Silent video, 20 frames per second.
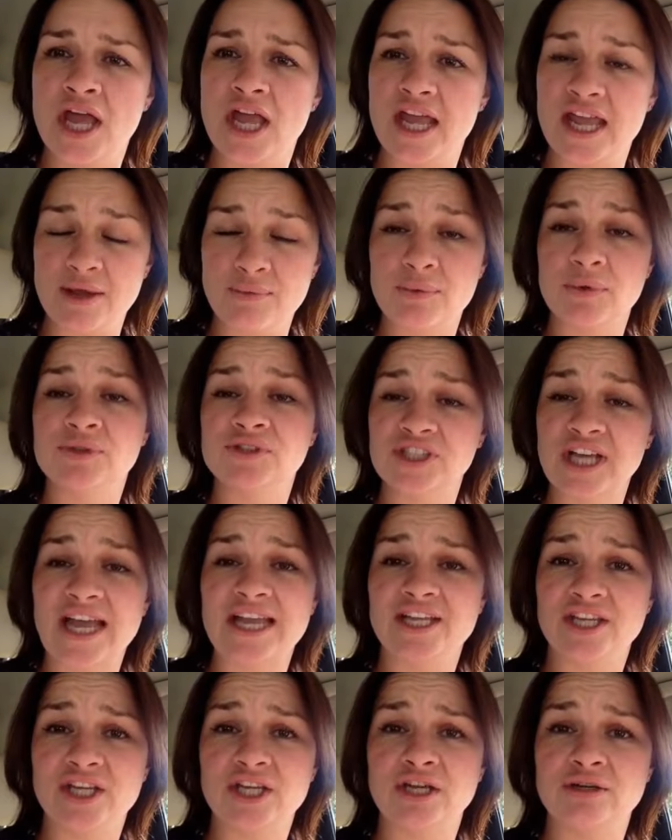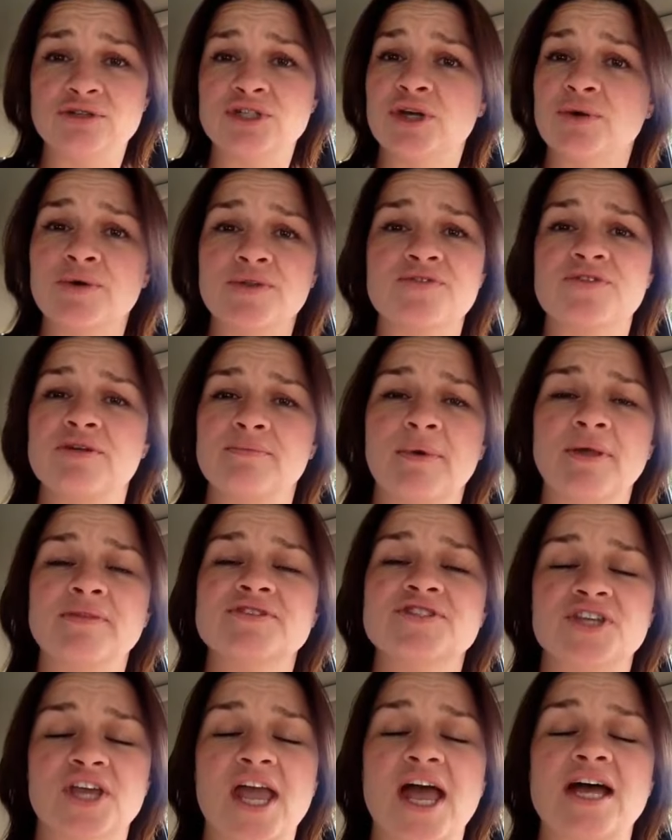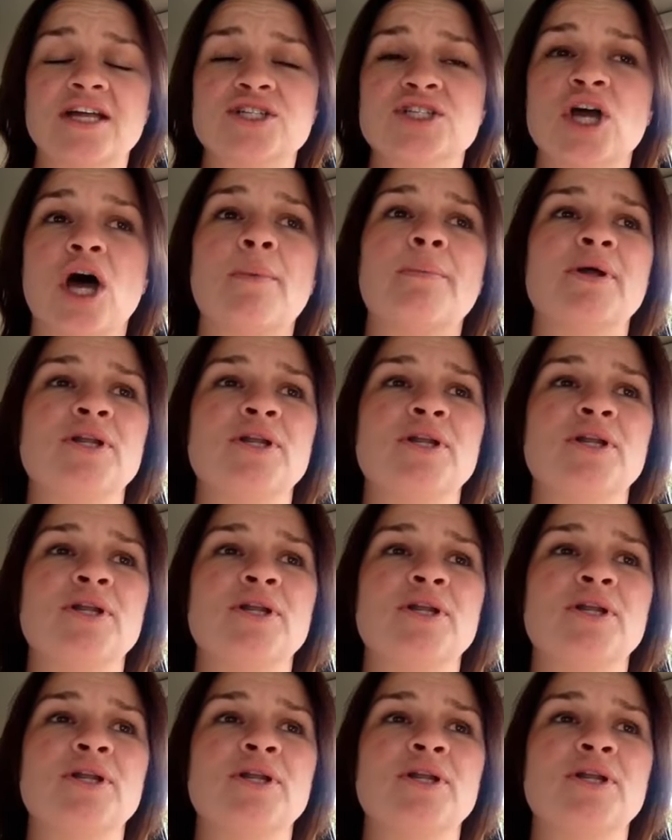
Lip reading: It will take you 2 or 3 months to catch up,